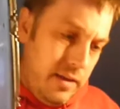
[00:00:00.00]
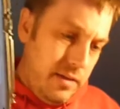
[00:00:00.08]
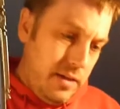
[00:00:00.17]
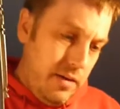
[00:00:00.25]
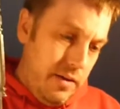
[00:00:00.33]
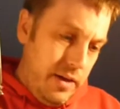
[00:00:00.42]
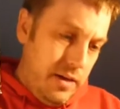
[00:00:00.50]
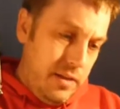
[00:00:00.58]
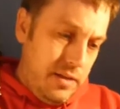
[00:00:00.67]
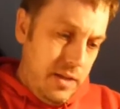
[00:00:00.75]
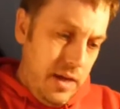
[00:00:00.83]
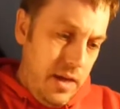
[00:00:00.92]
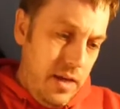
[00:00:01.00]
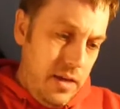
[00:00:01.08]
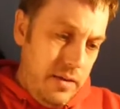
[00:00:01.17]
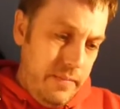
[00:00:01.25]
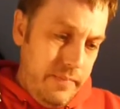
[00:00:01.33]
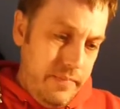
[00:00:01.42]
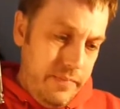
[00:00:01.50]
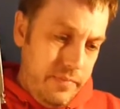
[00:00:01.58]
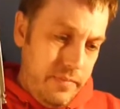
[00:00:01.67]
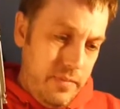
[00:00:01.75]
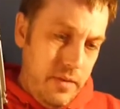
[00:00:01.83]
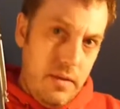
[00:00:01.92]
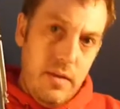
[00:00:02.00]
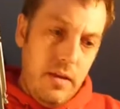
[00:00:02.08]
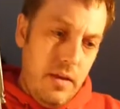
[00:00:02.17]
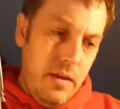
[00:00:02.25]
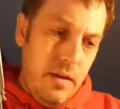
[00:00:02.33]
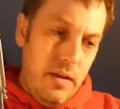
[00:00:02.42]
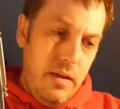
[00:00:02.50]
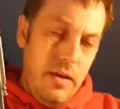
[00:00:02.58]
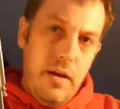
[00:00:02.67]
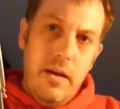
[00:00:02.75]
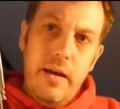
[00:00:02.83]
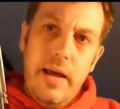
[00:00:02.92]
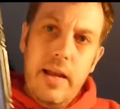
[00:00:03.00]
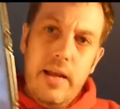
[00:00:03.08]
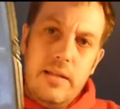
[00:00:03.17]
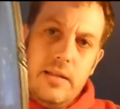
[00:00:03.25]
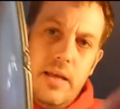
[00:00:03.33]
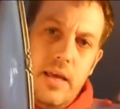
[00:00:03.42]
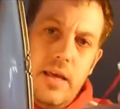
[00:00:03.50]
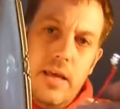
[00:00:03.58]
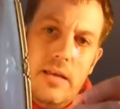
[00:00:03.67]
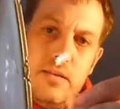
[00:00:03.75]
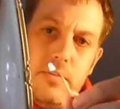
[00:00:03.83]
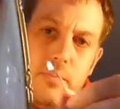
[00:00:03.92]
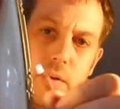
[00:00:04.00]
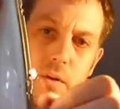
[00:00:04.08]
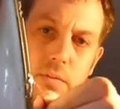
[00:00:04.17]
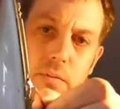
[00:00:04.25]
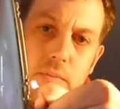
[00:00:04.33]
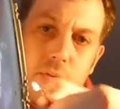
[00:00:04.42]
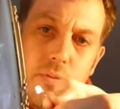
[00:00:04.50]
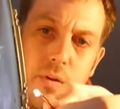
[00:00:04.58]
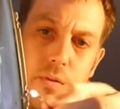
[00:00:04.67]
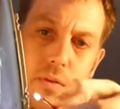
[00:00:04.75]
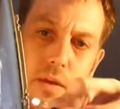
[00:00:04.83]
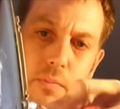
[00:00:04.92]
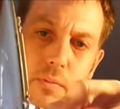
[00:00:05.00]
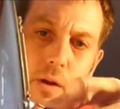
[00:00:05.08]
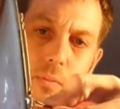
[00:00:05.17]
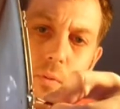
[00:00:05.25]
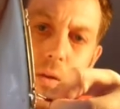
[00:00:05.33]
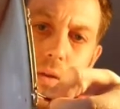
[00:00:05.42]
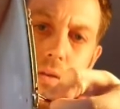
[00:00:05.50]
so I can take LEDs, poke them through the appropriate